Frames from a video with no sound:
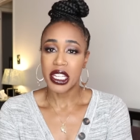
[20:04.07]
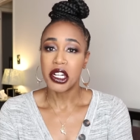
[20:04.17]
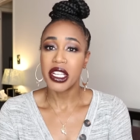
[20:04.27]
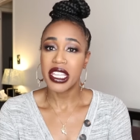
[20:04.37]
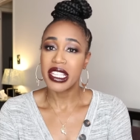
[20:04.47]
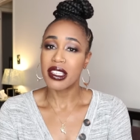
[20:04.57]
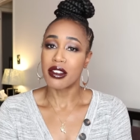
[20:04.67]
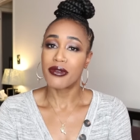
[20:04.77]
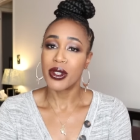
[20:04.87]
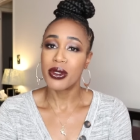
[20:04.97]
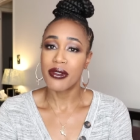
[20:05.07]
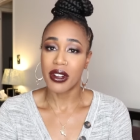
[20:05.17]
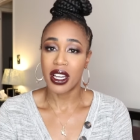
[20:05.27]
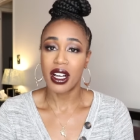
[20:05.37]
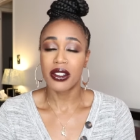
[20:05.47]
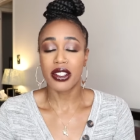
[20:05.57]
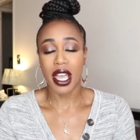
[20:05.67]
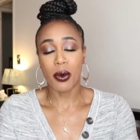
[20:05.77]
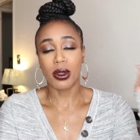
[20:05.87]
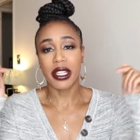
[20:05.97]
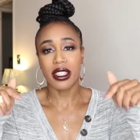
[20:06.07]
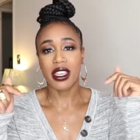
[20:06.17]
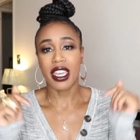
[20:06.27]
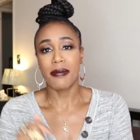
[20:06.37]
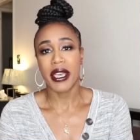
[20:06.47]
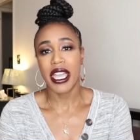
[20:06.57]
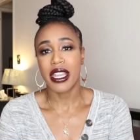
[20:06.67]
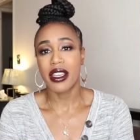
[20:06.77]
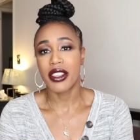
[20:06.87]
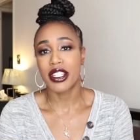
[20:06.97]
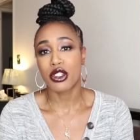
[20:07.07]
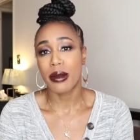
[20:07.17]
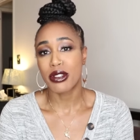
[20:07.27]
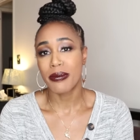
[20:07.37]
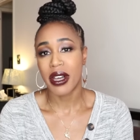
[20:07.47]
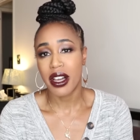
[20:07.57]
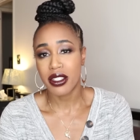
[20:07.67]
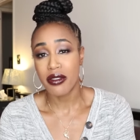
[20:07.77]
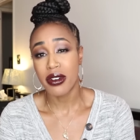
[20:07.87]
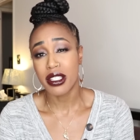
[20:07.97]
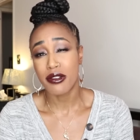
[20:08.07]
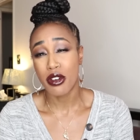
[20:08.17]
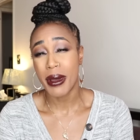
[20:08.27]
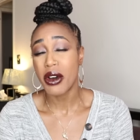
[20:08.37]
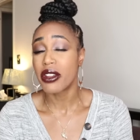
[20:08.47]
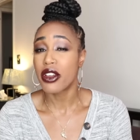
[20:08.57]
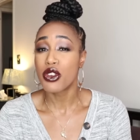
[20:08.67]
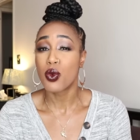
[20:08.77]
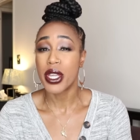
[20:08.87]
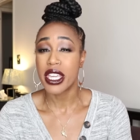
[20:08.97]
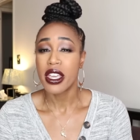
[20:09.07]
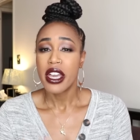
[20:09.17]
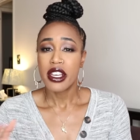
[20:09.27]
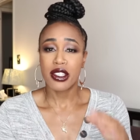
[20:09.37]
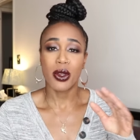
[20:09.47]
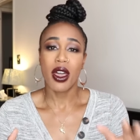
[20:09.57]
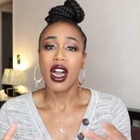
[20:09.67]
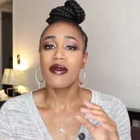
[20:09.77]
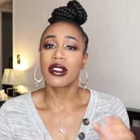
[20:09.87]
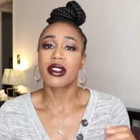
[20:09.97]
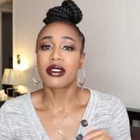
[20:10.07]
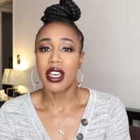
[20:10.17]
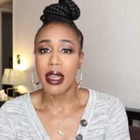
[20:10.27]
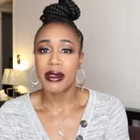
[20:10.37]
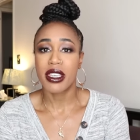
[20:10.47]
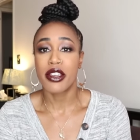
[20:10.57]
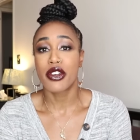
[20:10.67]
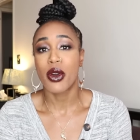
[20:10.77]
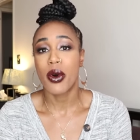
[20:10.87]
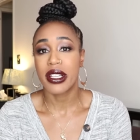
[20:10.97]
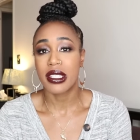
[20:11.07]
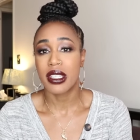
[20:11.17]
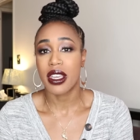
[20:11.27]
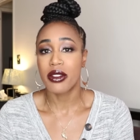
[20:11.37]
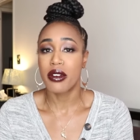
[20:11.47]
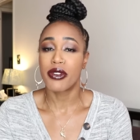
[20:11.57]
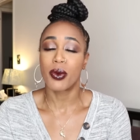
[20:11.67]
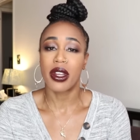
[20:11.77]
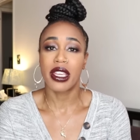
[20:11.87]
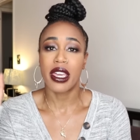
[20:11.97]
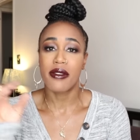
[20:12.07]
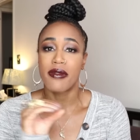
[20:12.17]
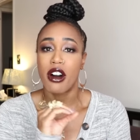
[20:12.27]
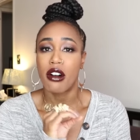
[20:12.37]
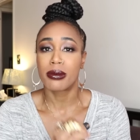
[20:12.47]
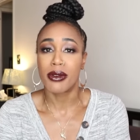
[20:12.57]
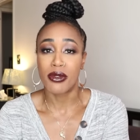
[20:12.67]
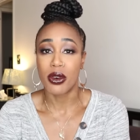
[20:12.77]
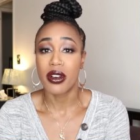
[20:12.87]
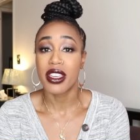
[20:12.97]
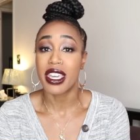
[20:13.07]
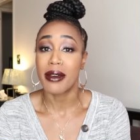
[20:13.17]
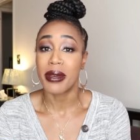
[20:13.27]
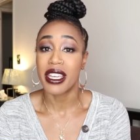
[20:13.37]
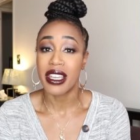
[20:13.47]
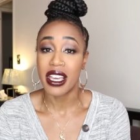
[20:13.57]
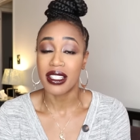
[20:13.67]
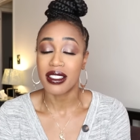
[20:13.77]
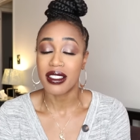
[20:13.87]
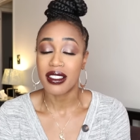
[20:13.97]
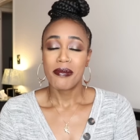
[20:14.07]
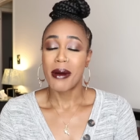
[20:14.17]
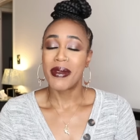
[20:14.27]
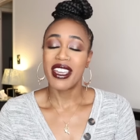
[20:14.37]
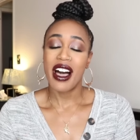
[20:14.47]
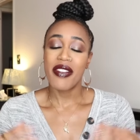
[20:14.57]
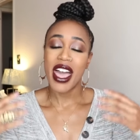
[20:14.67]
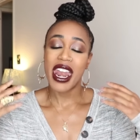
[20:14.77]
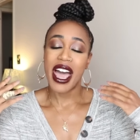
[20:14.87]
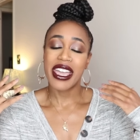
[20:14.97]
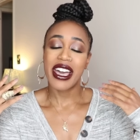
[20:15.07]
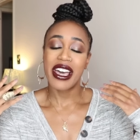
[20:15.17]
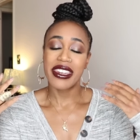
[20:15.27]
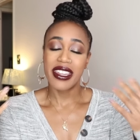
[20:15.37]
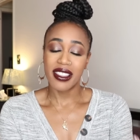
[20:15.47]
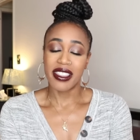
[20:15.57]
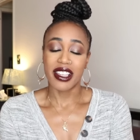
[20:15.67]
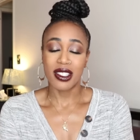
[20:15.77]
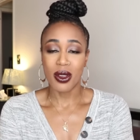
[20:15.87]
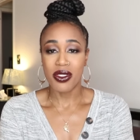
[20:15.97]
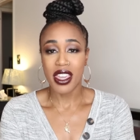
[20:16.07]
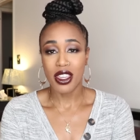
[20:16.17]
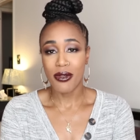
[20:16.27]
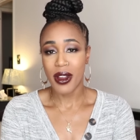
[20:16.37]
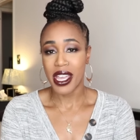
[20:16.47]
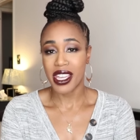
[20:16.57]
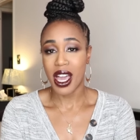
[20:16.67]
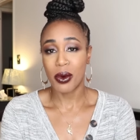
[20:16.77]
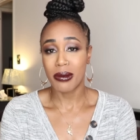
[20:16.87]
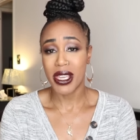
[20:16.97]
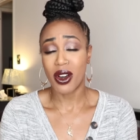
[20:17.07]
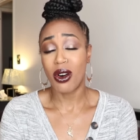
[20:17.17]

and hoodies in a few different colors. I will link the campaign in the description box. It runs for about another week, so you have a little time to get your coins together if you want to get involved before the campaign ends. But beyond that, I got nothing. So thank you for hanging out with me